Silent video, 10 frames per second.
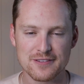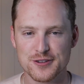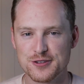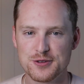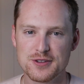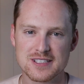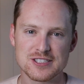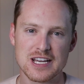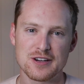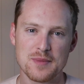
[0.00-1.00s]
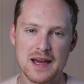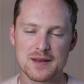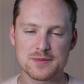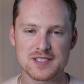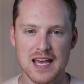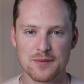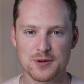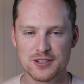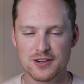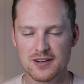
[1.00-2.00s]
If you're new to this channel, my name is
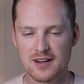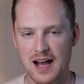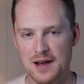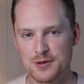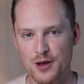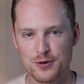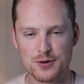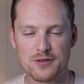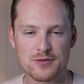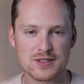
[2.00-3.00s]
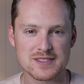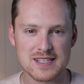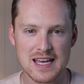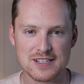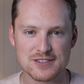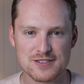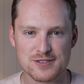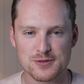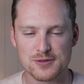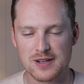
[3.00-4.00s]
Cameron Ure. I'm the owner of Real Estate Agent
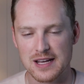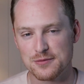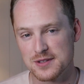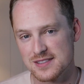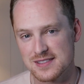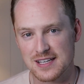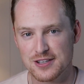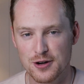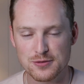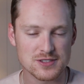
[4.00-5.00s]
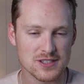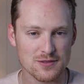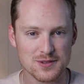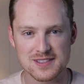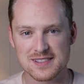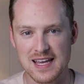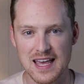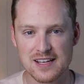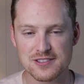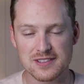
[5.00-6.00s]
School, a real estate coach, a real estate
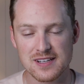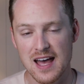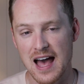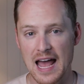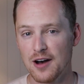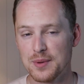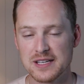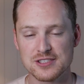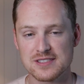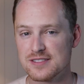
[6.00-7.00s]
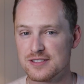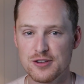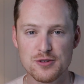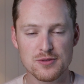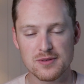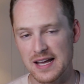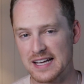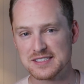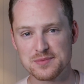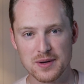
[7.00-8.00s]
agent. I help agents new,
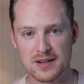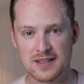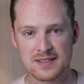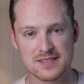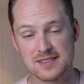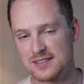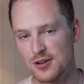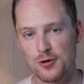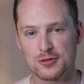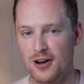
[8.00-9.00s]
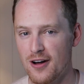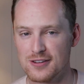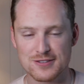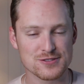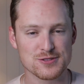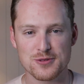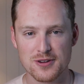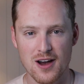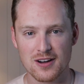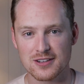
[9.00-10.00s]
experienced, cold callers, door
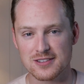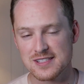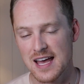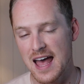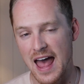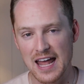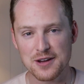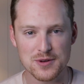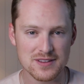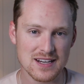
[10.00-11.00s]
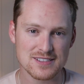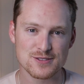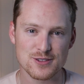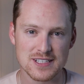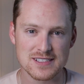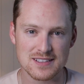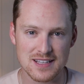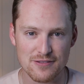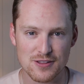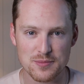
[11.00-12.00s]
knockers, anyone that is looking to
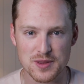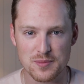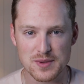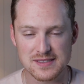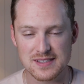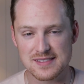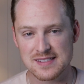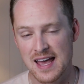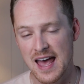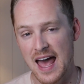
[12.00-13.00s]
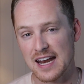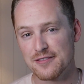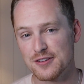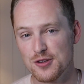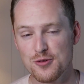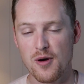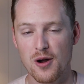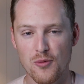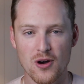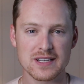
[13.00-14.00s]
level up their business. And if you
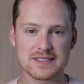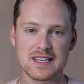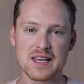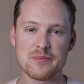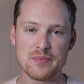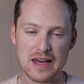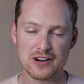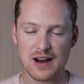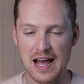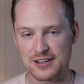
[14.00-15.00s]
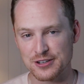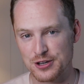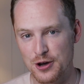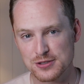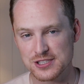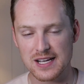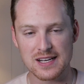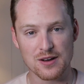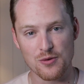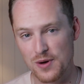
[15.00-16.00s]
are wanting to get better at
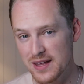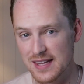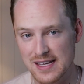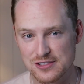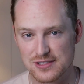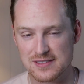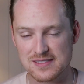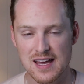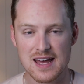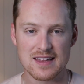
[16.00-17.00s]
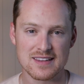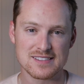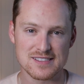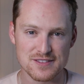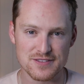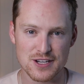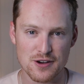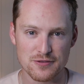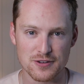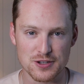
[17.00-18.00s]
negotiating with agents, this is the
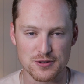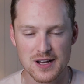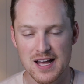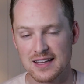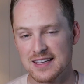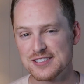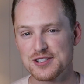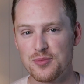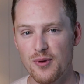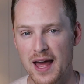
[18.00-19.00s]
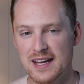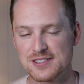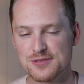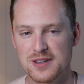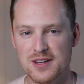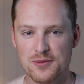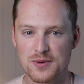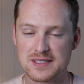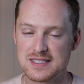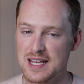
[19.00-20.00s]
video for you. Let's jump right into it
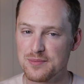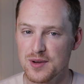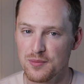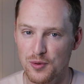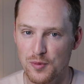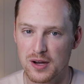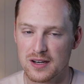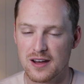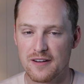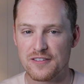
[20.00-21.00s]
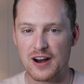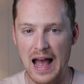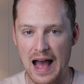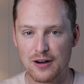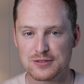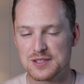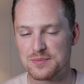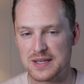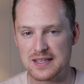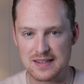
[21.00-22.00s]
with tip number 1 for how to
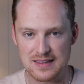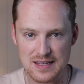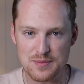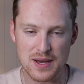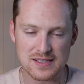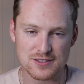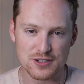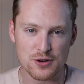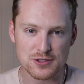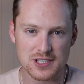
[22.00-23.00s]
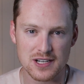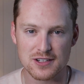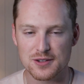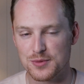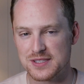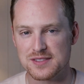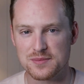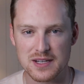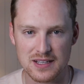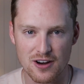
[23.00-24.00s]
be the best negotiator when
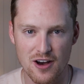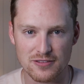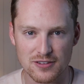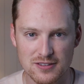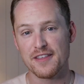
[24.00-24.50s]
submitting an offer.